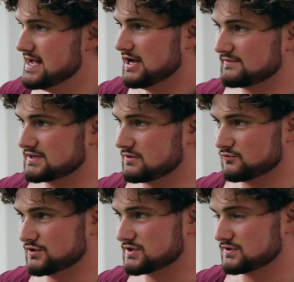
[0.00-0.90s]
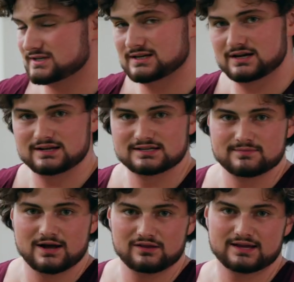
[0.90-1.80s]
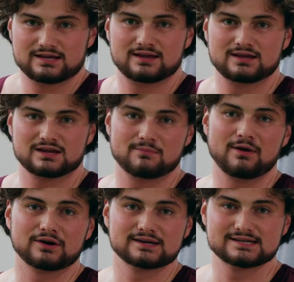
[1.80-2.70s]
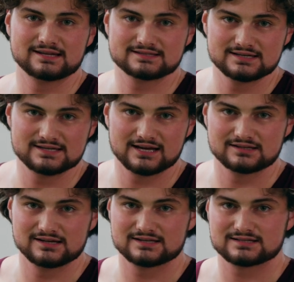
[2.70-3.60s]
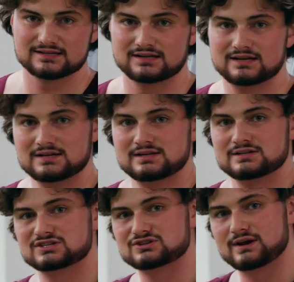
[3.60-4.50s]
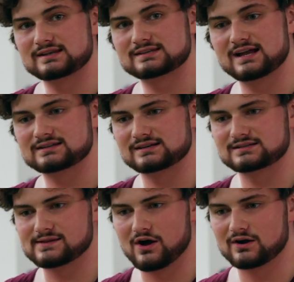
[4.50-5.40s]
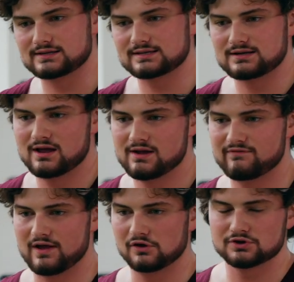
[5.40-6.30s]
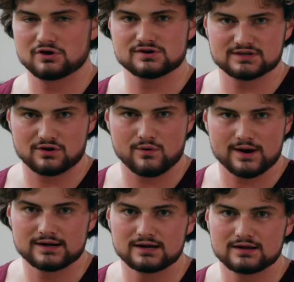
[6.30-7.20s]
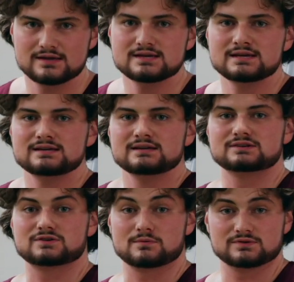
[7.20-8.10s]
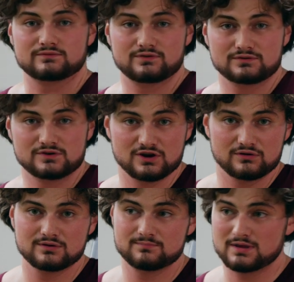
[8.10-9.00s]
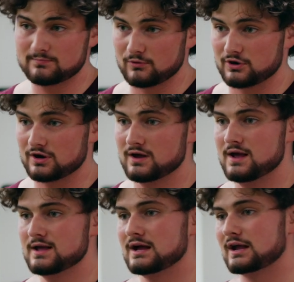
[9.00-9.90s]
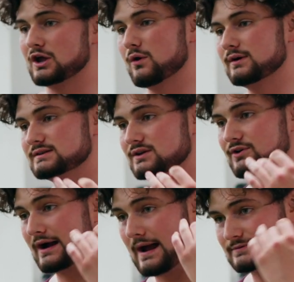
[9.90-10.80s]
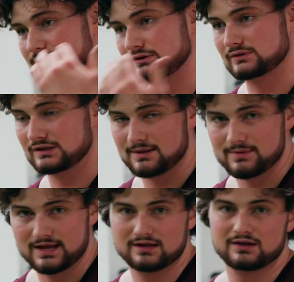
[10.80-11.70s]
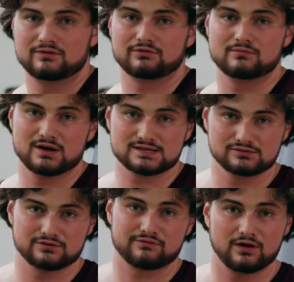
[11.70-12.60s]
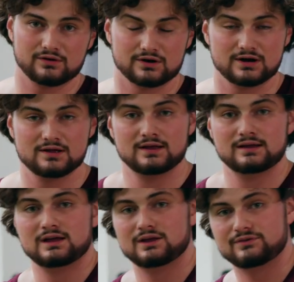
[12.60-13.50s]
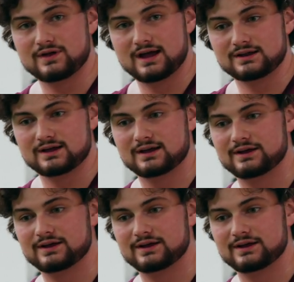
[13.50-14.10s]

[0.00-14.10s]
I've seen research studies about like comparing intensity techniques to straight sets, and as long as failure is equated in terms of people are going to their absolute limit for muscular failure, then